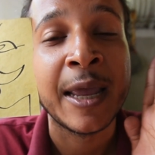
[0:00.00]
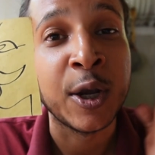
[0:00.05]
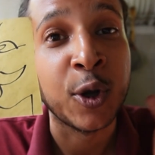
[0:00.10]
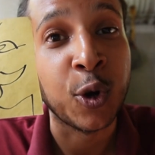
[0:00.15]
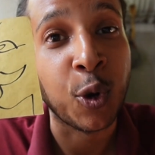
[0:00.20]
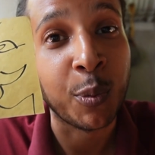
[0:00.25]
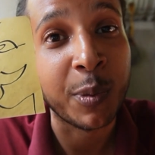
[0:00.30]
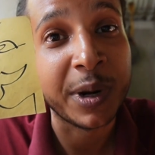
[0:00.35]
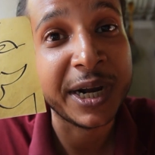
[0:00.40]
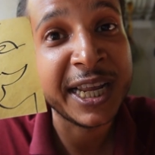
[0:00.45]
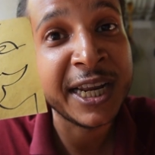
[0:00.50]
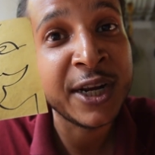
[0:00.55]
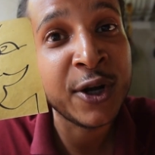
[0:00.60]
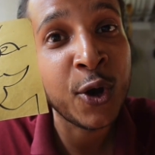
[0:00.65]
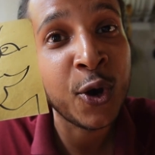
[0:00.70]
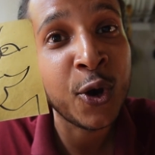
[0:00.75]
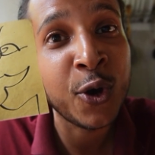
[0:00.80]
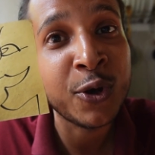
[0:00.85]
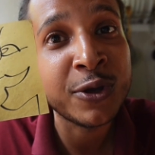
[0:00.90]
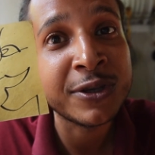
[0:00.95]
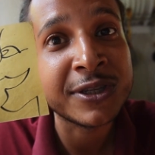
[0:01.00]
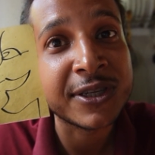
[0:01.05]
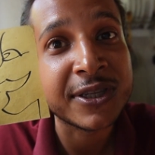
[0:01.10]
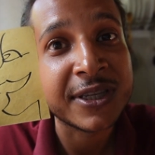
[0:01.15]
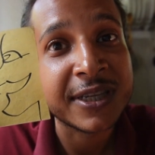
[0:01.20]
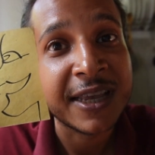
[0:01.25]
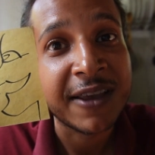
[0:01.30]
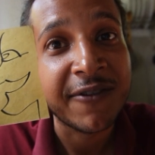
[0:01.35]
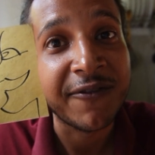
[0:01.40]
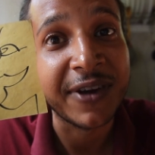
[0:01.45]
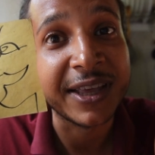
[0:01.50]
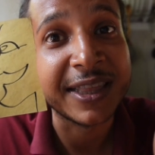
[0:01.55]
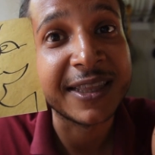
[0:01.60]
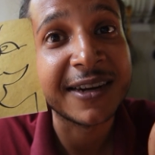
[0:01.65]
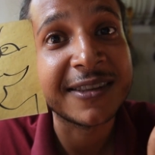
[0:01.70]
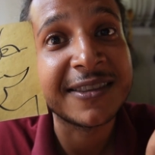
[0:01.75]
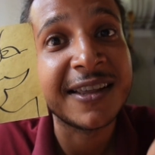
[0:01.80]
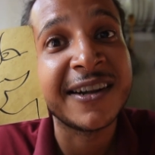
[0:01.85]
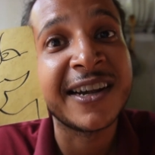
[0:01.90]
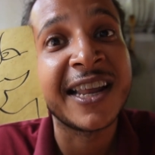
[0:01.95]
Nobody knows whether
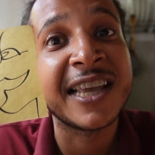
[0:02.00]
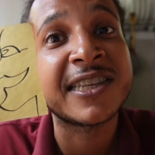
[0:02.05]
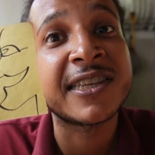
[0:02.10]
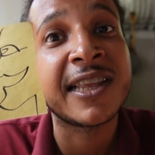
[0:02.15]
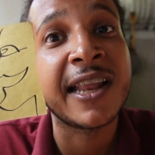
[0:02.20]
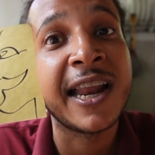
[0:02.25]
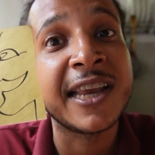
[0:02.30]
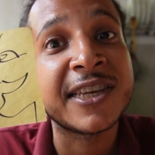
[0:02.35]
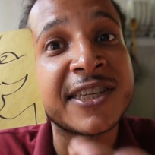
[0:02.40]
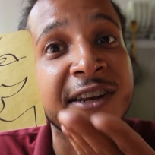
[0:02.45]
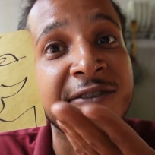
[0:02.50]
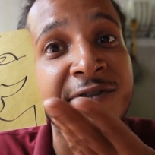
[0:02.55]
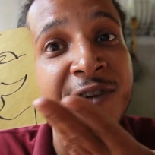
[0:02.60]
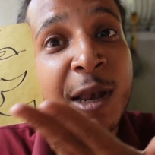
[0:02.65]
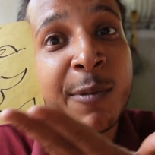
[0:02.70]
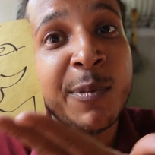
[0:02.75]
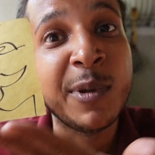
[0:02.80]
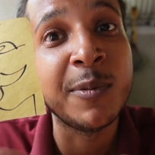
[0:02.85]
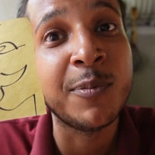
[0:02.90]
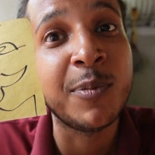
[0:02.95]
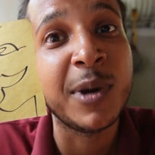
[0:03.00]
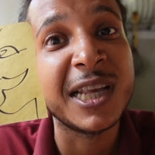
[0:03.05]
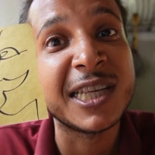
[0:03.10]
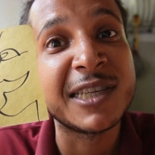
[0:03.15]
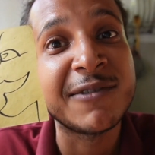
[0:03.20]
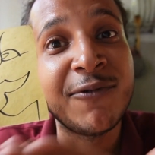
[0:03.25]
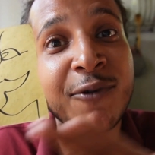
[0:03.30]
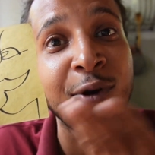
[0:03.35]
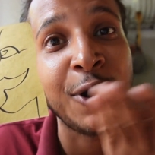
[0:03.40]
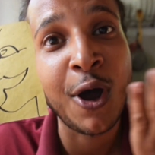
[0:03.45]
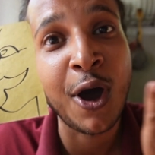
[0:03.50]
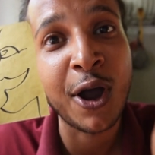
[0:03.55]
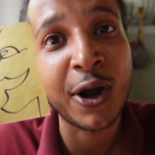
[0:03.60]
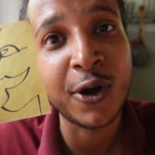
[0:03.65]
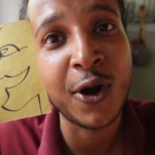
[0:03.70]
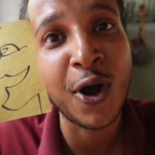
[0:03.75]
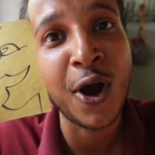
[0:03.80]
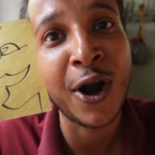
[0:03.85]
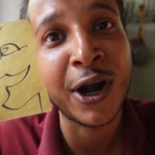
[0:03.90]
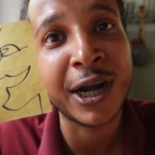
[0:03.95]
the destination will be blissful or
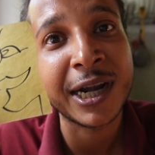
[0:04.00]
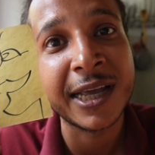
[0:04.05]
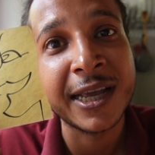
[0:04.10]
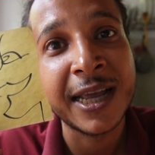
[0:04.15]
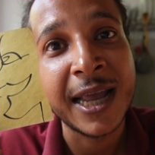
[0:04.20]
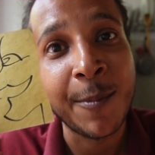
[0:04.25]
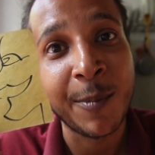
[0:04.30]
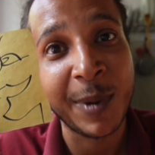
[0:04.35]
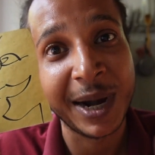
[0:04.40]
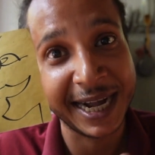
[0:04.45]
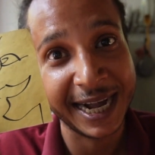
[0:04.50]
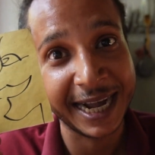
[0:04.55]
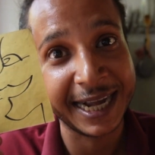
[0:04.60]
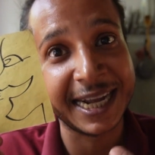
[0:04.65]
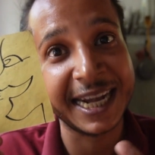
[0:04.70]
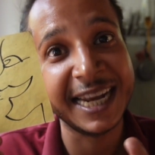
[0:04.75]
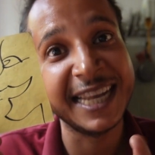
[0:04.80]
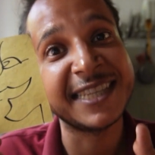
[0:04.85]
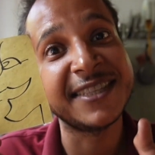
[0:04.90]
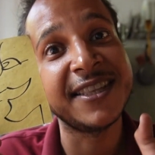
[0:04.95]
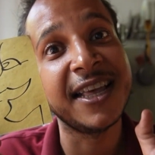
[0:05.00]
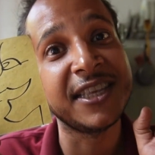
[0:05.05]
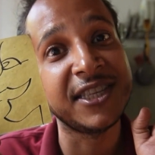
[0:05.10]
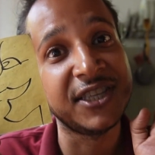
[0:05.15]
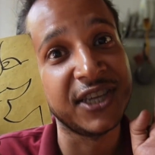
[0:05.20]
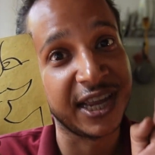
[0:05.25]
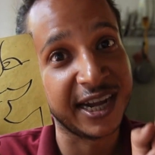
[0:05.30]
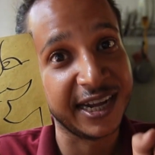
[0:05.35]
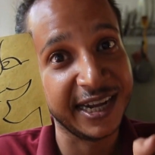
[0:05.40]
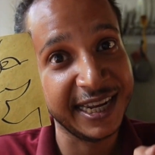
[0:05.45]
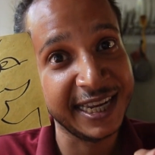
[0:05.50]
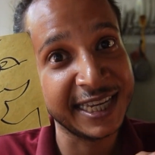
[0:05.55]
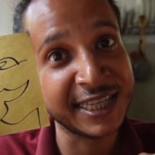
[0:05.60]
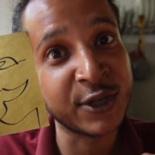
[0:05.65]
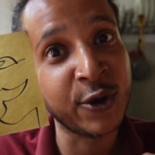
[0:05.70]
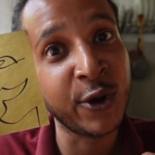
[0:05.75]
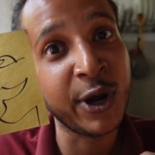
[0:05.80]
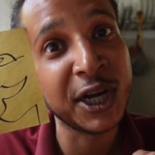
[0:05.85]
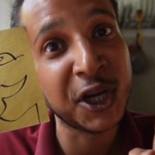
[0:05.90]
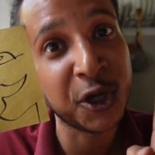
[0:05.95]
not, but at least the journey is
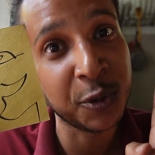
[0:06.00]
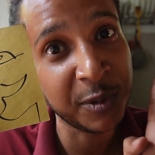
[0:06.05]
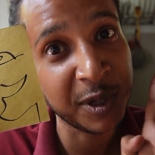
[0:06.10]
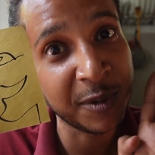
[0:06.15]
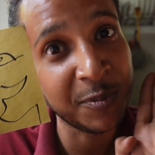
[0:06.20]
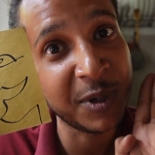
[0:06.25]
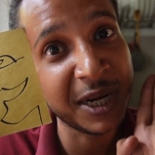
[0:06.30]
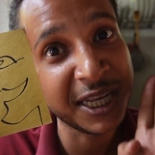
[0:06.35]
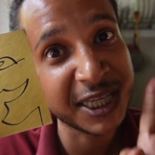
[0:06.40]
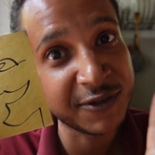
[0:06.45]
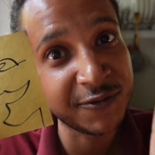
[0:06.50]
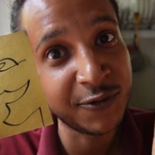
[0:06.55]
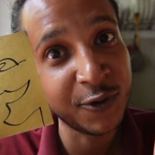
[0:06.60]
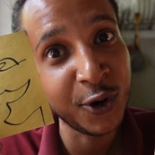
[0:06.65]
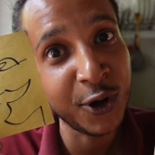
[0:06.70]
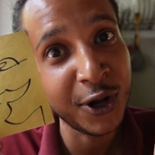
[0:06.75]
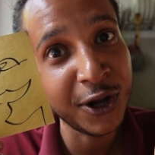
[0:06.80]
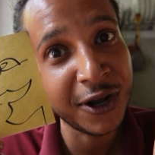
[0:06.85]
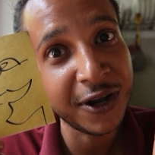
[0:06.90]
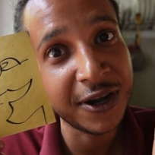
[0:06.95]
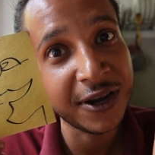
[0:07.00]
going to be blissful.